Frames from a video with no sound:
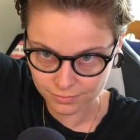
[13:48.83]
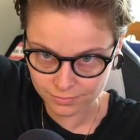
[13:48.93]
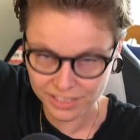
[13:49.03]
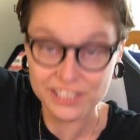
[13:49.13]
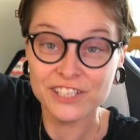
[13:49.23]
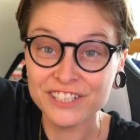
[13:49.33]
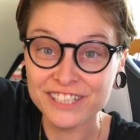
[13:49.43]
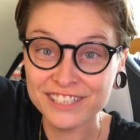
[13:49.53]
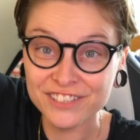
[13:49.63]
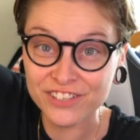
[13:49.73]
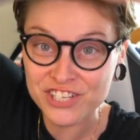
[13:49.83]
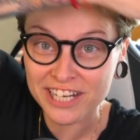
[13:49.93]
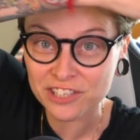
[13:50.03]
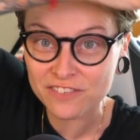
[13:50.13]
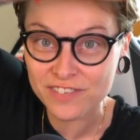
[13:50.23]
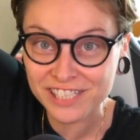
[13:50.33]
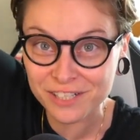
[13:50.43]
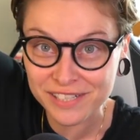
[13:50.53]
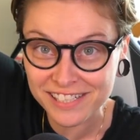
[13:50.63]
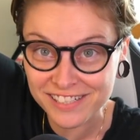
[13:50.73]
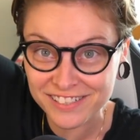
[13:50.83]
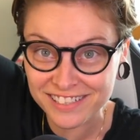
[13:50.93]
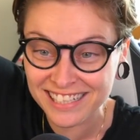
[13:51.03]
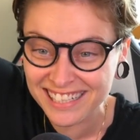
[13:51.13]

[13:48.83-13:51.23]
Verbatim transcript: Here, you can check out the video here.